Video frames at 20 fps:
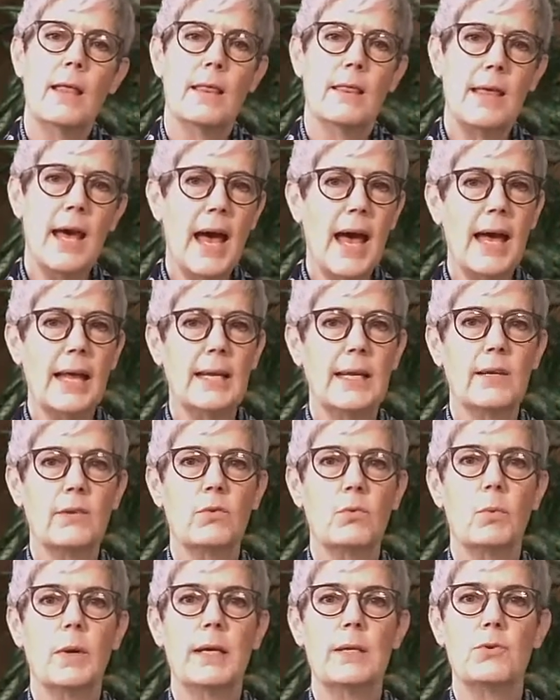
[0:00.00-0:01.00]
That is
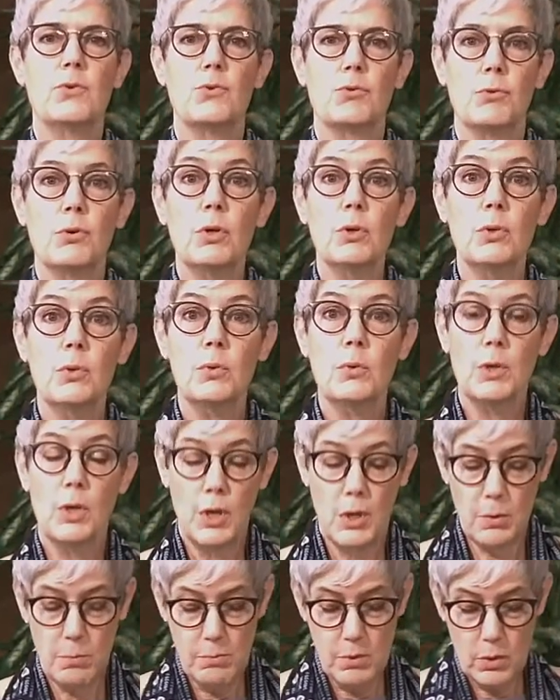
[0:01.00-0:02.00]
when true
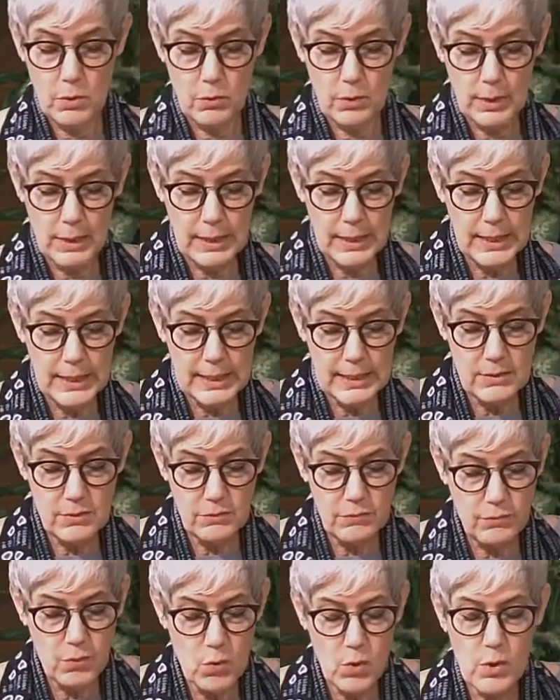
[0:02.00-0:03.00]
community is
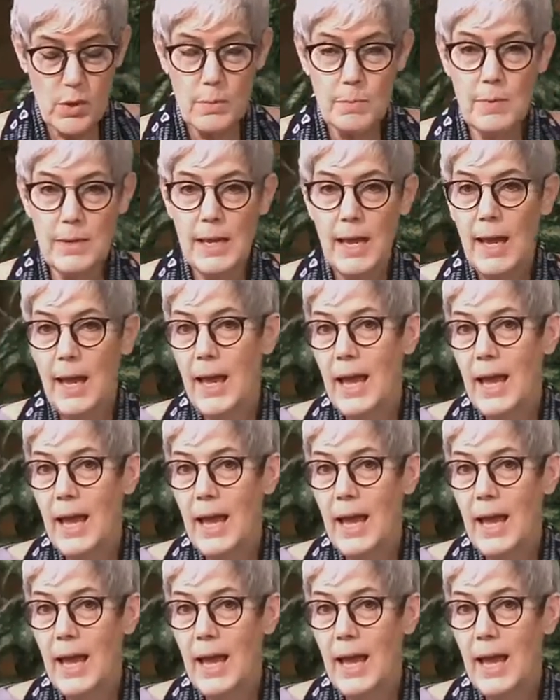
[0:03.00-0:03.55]
formed